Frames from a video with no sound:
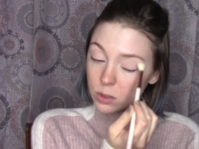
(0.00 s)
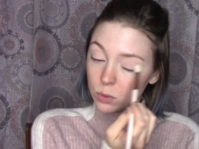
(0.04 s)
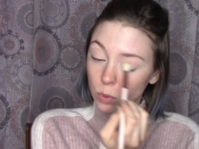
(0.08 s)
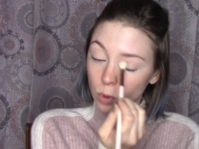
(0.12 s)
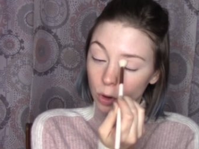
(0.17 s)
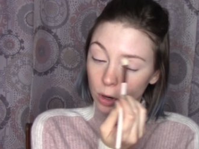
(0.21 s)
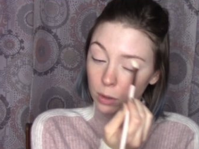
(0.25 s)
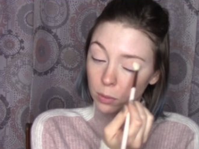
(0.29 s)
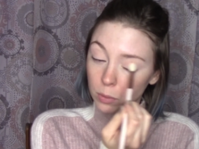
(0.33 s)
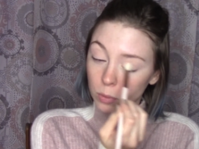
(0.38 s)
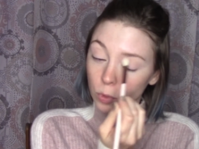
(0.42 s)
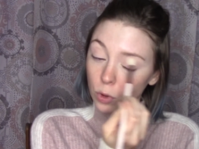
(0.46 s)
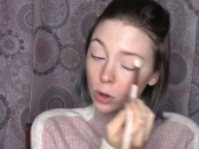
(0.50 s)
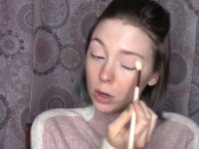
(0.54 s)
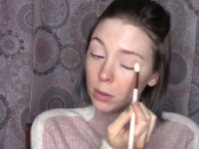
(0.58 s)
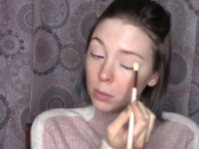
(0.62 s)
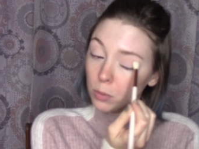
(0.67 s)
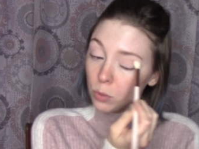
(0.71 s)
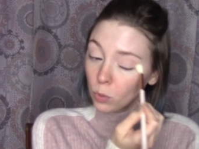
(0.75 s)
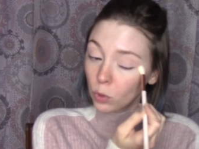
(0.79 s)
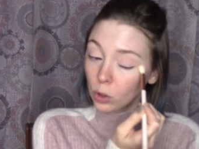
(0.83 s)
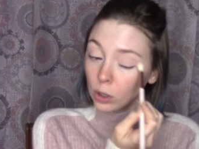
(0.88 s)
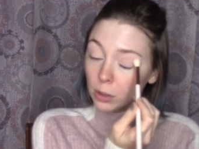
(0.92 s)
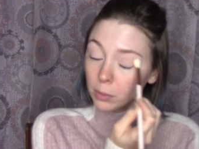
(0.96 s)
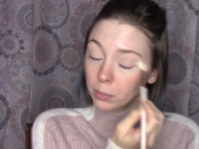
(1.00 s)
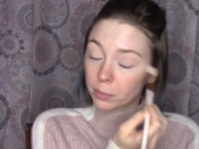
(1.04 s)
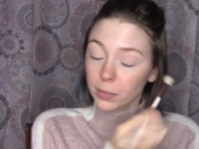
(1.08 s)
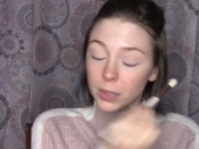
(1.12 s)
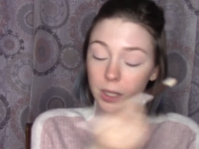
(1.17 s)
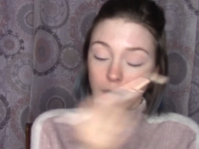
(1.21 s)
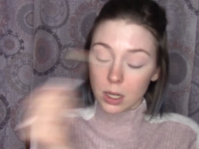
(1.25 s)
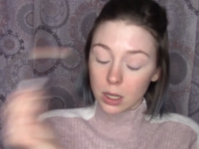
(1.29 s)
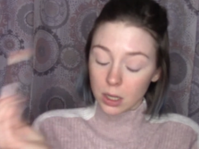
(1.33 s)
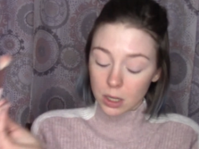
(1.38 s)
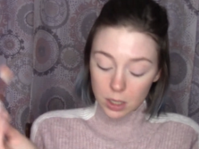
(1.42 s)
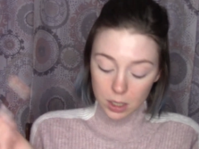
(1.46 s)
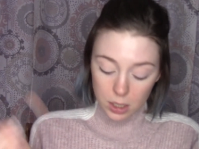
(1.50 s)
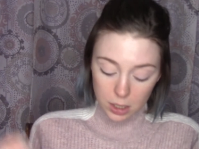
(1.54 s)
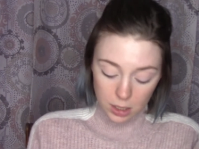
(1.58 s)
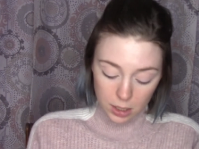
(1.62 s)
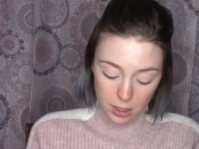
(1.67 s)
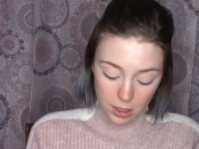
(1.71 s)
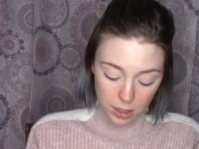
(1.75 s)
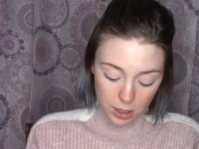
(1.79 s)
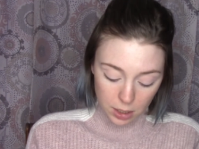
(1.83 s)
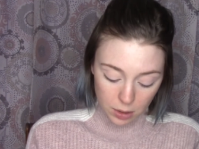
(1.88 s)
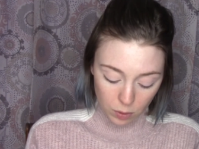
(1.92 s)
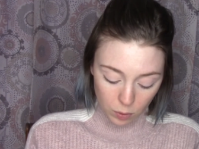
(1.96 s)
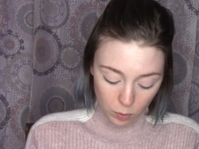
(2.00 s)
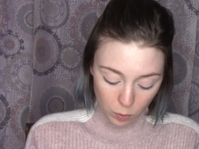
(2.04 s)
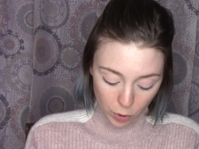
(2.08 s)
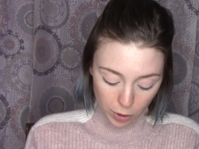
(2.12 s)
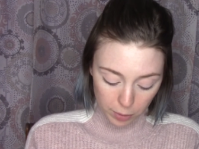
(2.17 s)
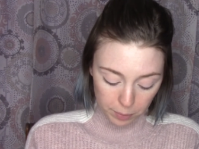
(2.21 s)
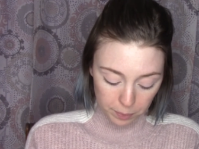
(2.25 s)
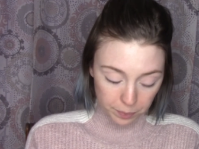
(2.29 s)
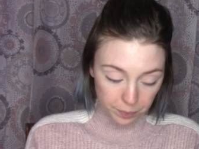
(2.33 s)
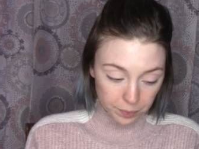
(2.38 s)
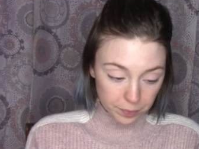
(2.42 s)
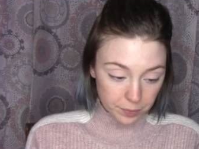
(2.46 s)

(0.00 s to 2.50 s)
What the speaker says: Warm, warm, warm, warm.